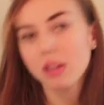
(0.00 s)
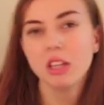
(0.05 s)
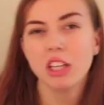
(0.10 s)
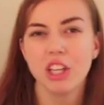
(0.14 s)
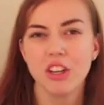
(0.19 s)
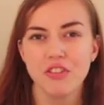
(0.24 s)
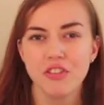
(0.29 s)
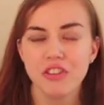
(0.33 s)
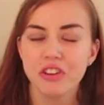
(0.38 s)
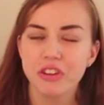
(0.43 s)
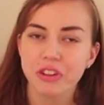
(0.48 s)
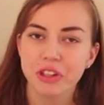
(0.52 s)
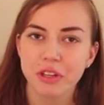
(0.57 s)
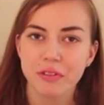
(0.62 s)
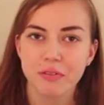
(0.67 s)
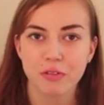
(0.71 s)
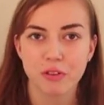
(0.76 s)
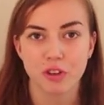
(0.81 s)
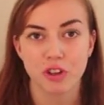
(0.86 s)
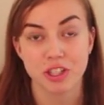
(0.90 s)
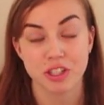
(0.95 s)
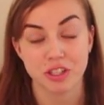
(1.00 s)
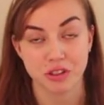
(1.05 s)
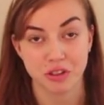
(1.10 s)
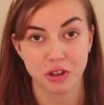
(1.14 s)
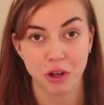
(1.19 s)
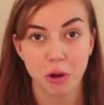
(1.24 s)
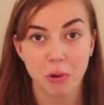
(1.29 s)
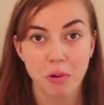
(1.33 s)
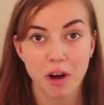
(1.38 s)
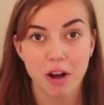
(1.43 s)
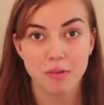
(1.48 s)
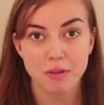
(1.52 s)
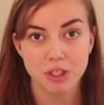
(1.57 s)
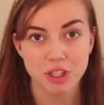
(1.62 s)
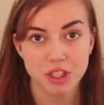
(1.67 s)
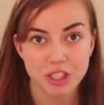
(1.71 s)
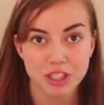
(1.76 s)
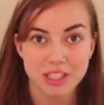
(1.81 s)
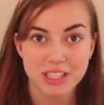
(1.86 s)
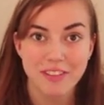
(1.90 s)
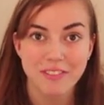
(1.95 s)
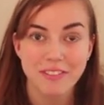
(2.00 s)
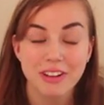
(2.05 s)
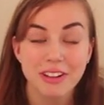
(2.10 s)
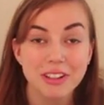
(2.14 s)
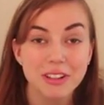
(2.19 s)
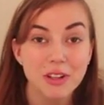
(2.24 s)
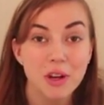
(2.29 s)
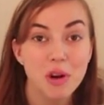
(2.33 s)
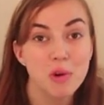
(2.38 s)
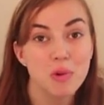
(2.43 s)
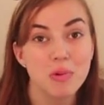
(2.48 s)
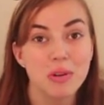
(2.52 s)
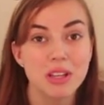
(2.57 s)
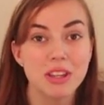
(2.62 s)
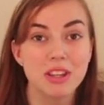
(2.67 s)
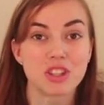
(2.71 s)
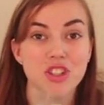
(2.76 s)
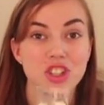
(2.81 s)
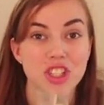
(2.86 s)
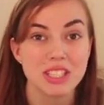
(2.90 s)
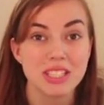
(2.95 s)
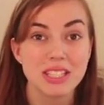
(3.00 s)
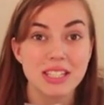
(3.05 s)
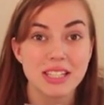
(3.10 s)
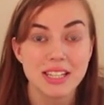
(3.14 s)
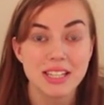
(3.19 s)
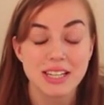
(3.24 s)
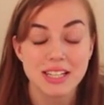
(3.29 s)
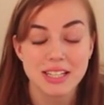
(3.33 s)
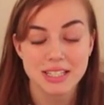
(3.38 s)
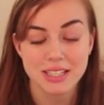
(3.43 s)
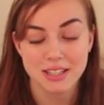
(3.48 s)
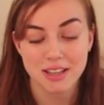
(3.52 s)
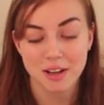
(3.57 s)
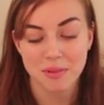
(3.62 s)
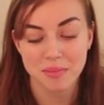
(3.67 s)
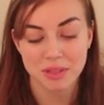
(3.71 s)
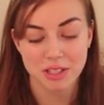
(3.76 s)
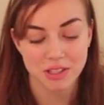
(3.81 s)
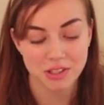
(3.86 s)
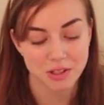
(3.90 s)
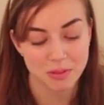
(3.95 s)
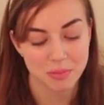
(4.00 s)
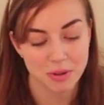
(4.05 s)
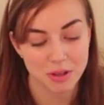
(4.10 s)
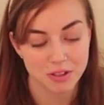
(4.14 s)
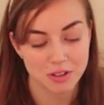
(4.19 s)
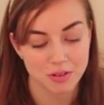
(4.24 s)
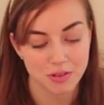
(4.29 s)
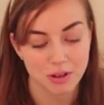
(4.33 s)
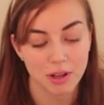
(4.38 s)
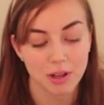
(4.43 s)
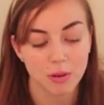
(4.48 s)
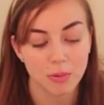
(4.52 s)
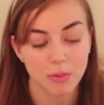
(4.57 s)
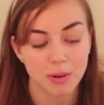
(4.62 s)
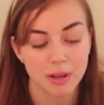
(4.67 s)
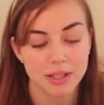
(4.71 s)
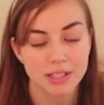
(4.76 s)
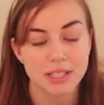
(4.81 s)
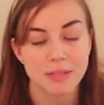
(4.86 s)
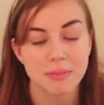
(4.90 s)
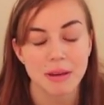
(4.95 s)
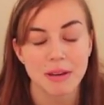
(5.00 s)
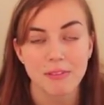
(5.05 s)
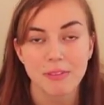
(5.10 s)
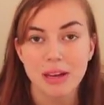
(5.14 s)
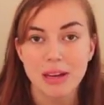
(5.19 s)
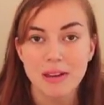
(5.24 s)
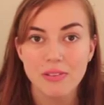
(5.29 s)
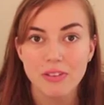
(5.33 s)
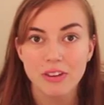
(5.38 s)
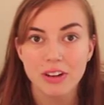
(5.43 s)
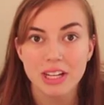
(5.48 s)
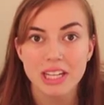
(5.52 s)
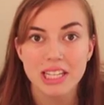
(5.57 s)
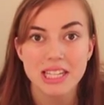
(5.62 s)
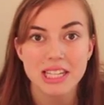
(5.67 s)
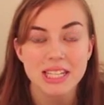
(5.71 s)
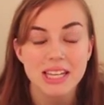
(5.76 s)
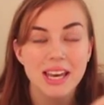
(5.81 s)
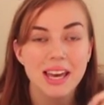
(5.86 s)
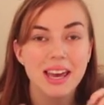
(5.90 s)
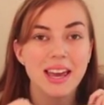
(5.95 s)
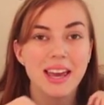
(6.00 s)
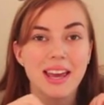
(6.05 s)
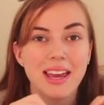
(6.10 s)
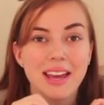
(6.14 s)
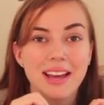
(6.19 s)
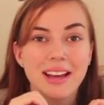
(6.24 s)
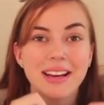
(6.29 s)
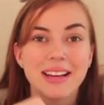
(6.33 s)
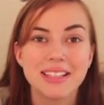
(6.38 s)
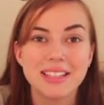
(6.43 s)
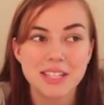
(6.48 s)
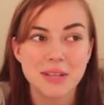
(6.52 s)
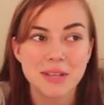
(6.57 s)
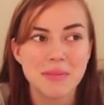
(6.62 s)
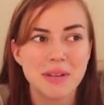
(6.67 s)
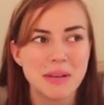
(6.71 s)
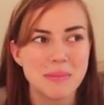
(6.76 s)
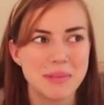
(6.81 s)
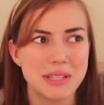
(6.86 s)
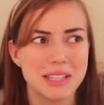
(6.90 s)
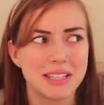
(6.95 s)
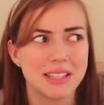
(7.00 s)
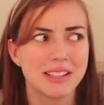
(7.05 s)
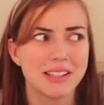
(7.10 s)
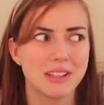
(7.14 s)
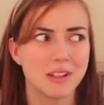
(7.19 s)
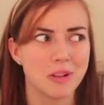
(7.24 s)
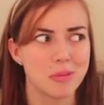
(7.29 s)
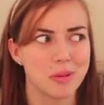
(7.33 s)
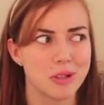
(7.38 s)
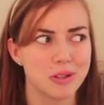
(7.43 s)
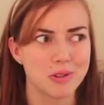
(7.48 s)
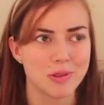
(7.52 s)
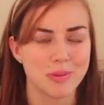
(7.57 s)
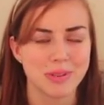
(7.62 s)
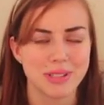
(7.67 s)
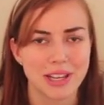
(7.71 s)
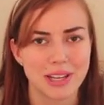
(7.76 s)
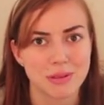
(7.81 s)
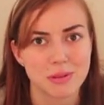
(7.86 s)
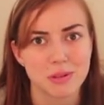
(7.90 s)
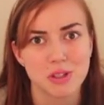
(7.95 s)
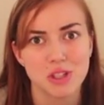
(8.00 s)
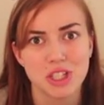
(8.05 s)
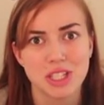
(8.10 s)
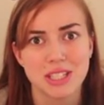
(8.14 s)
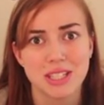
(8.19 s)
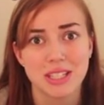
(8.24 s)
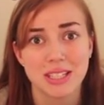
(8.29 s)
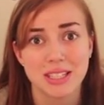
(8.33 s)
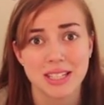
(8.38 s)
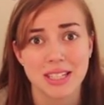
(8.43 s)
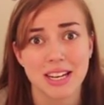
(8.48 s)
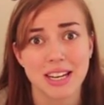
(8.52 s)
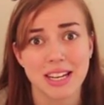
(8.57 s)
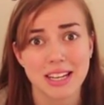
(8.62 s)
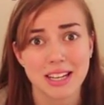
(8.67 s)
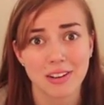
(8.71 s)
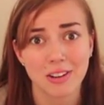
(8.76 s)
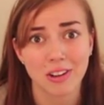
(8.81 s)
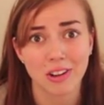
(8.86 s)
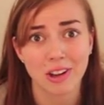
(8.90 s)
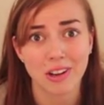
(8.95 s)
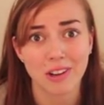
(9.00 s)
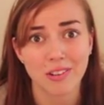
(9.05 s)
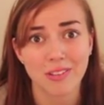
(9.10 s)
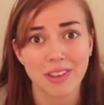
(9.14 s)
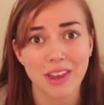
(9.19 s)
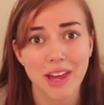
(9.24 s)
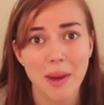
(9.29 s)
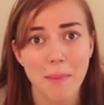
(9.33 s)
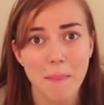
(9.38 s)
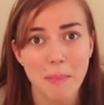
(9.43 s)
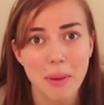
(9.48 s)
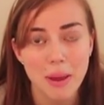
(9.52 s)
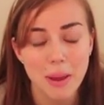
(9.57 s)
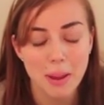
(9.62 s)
If you're looking for a to-go option, definitely go with cheese sticks. These are the mozzarella ones, my favorites. And sometimes I get a little bit too obsessed with cheese sticks and I eat a lot of them.